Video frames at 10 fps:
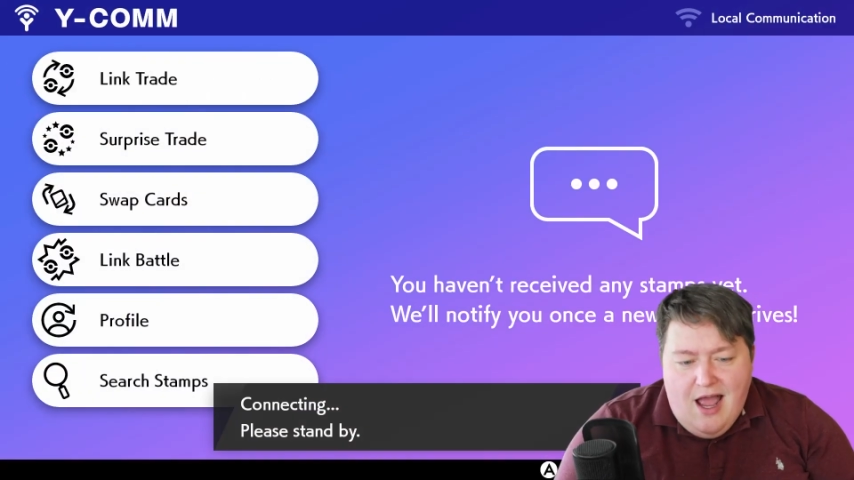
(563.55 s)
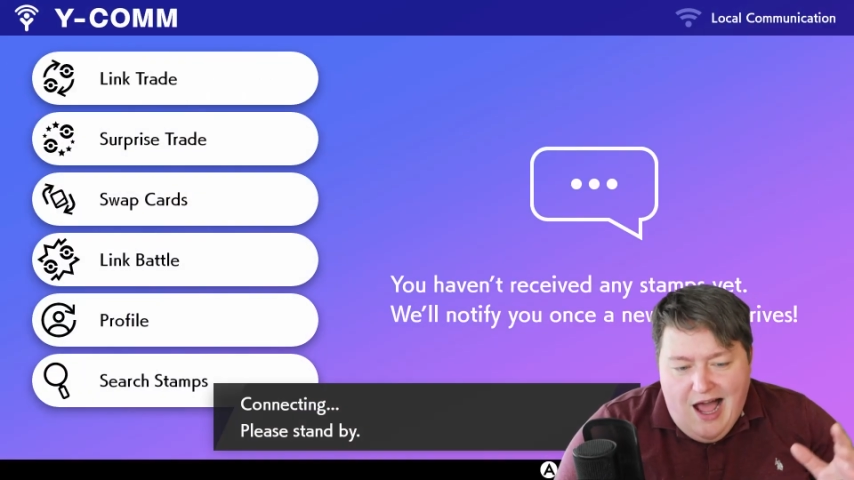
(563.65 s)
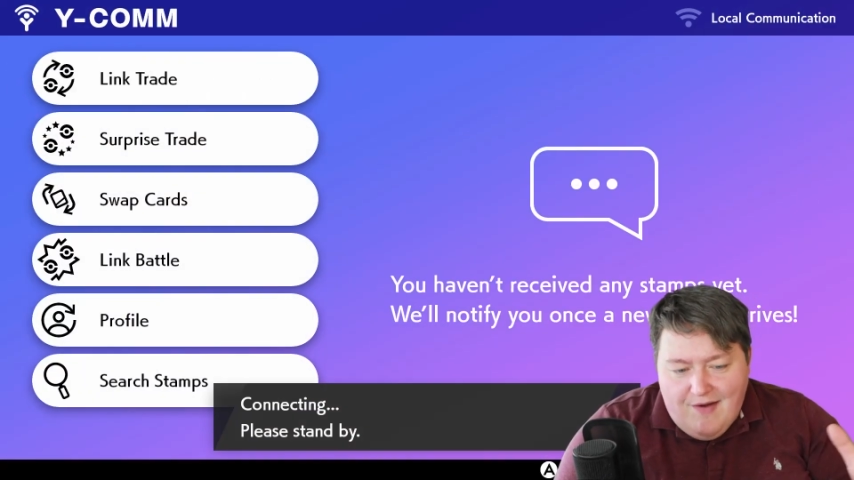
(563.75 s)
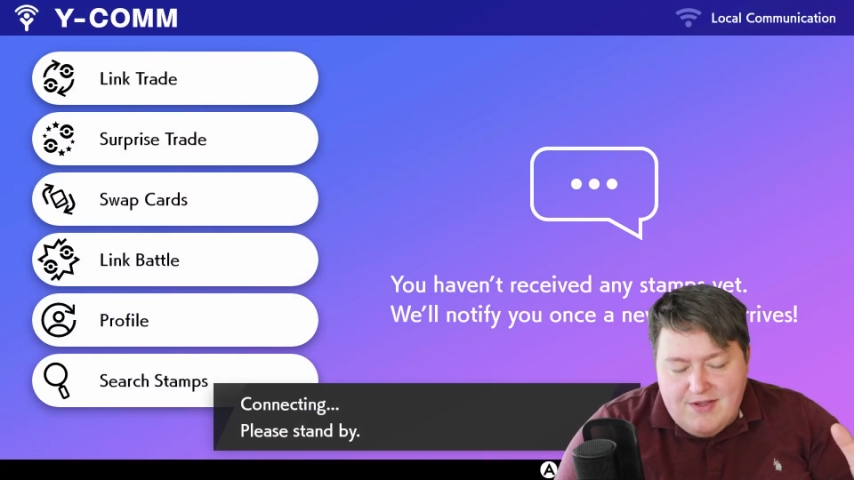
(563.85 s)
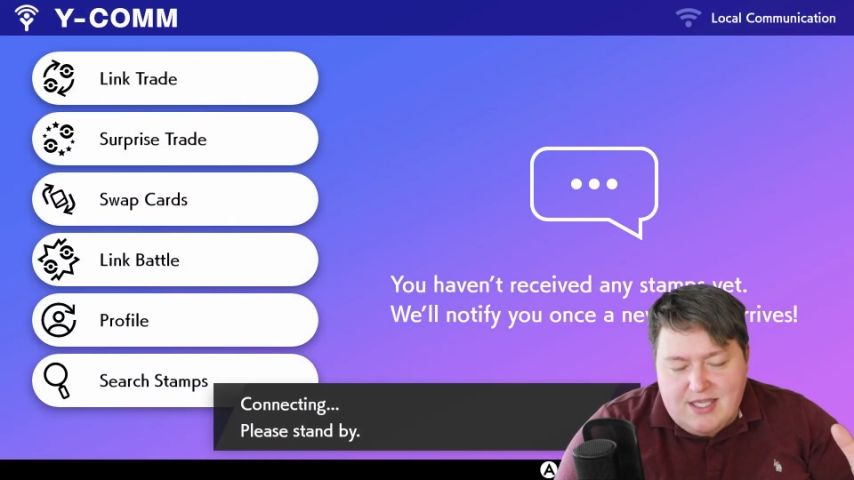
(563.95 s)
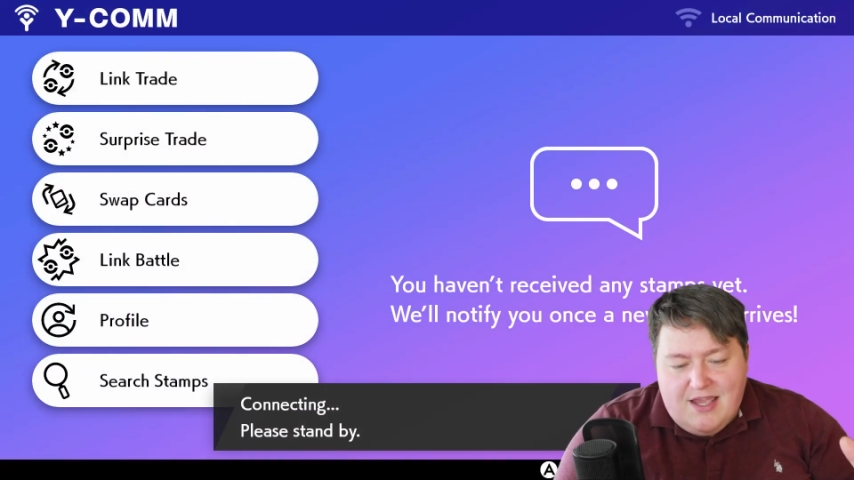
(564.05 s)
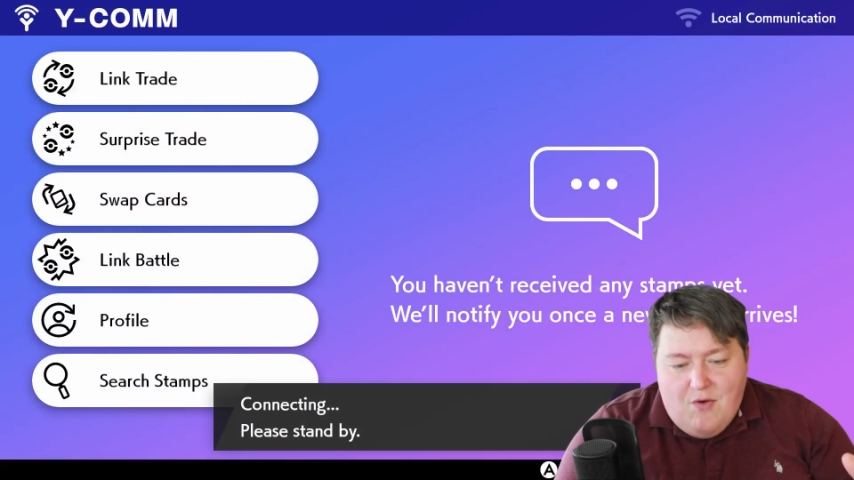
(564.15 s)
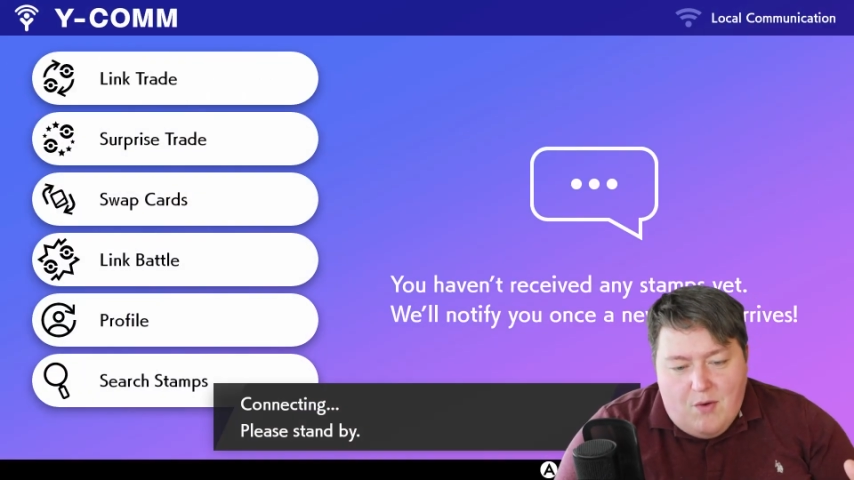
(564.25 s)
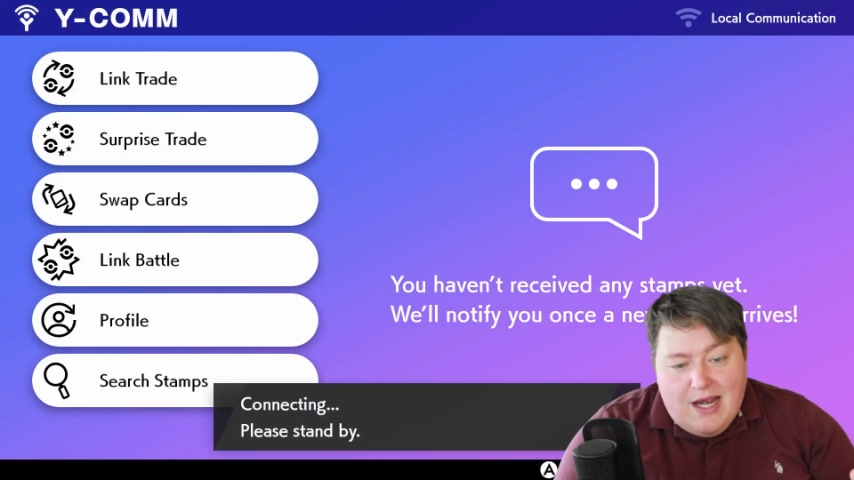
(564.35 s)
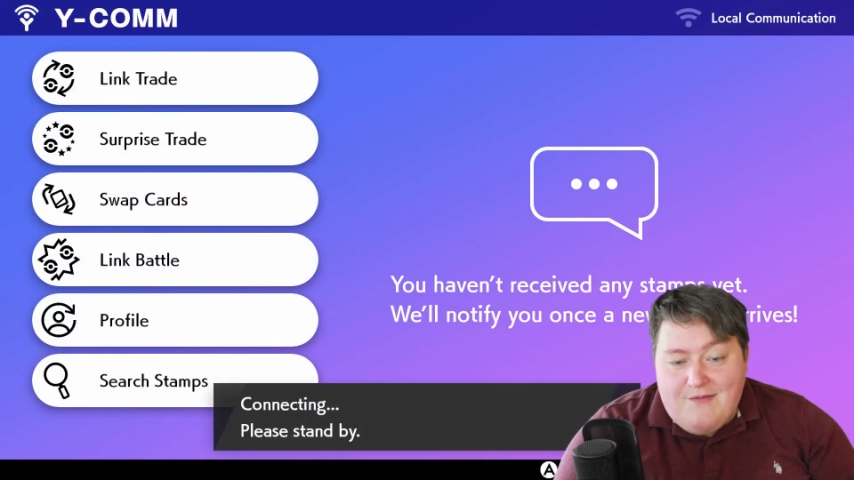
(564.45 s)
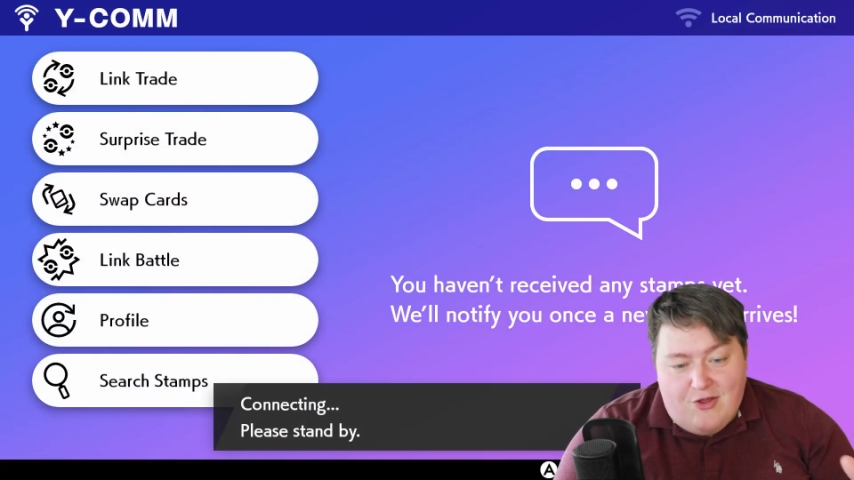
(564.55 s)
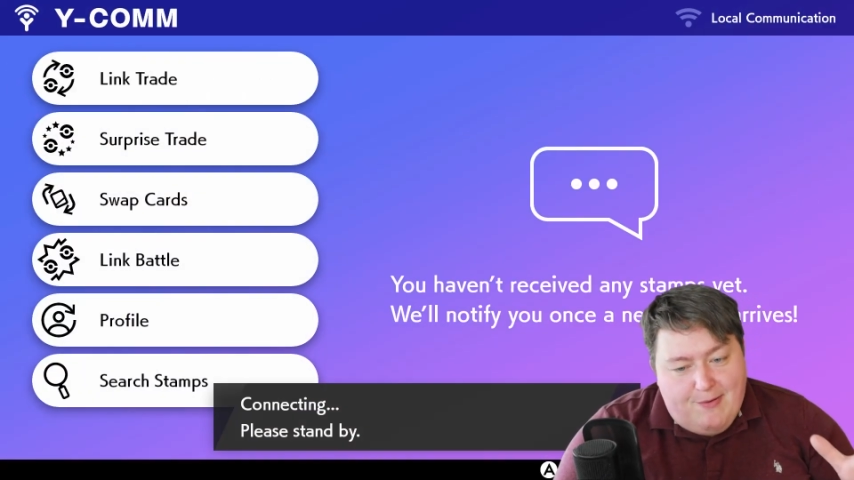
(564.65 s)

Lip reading: obviously if I want to have other